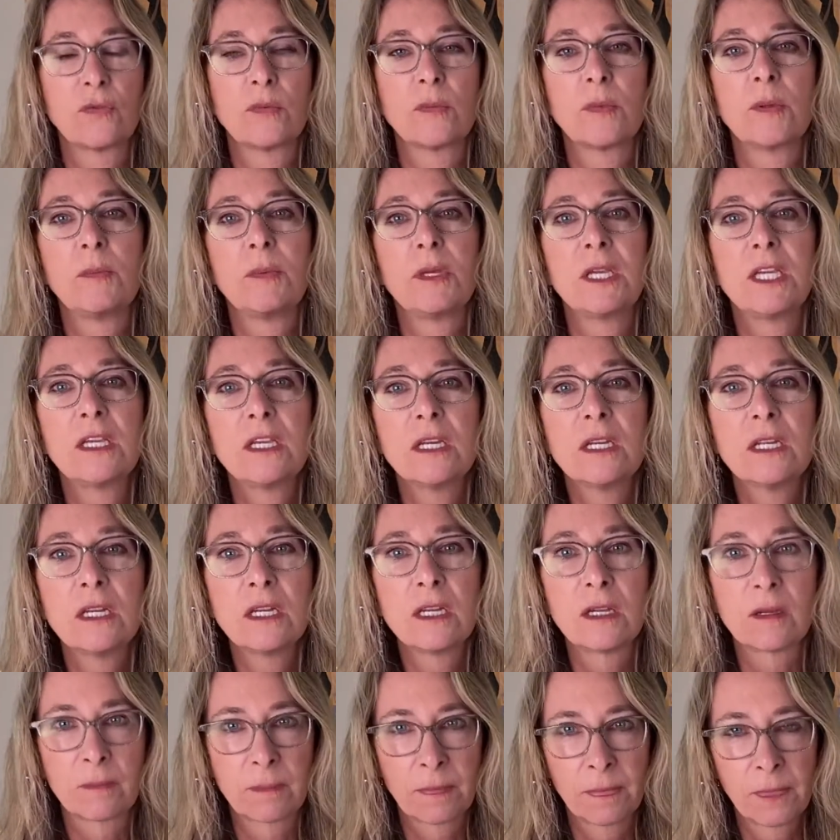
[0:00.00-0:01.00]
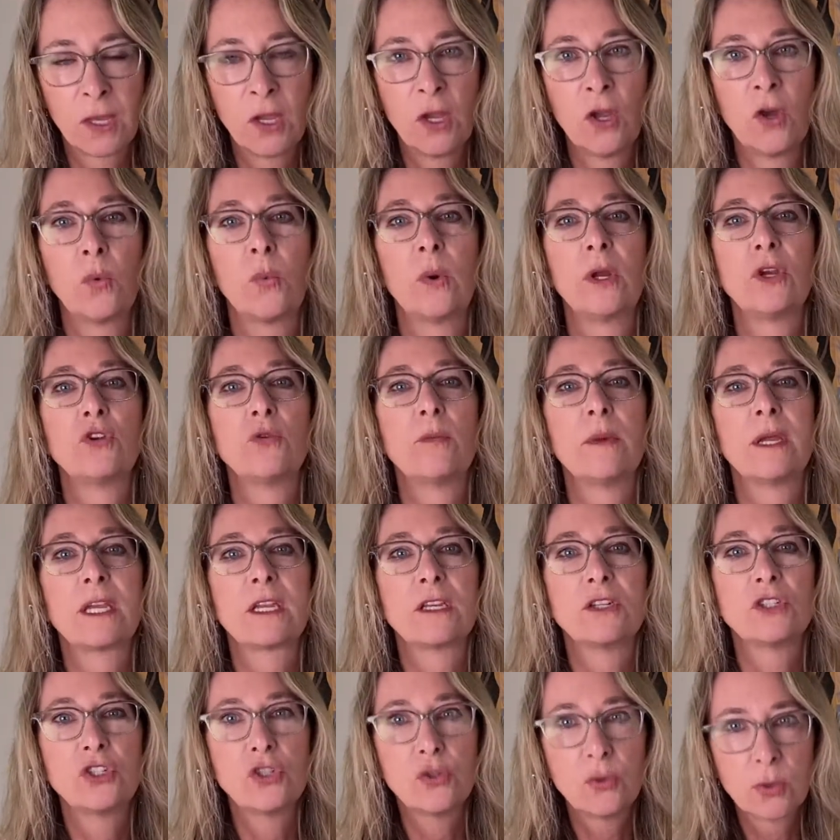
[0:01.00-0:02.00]
from the beginning when you're
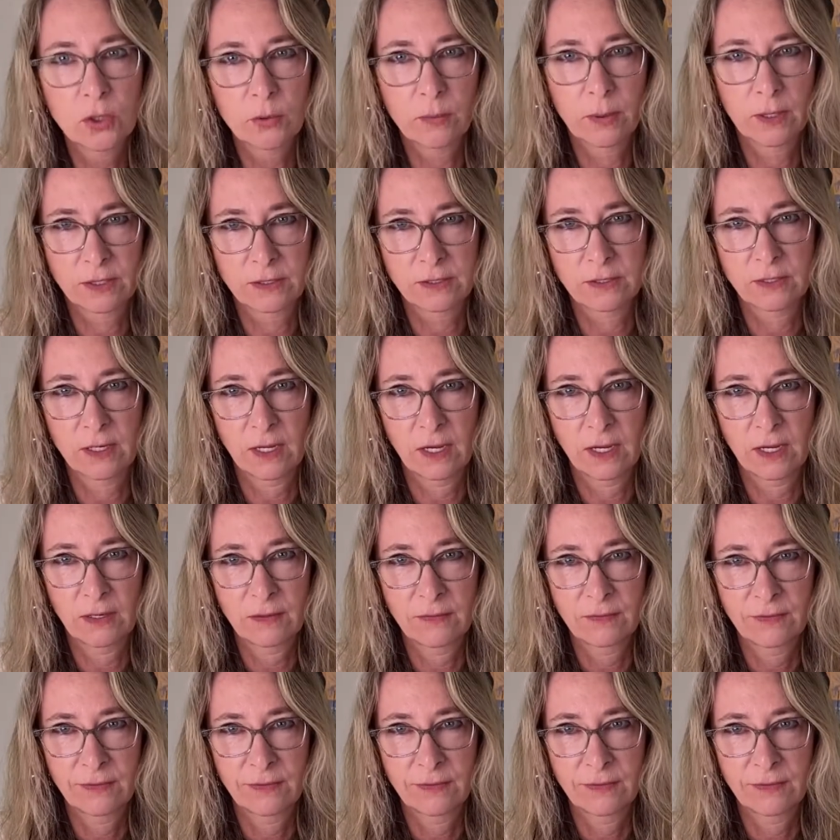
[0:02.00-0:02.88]
making $200 a day.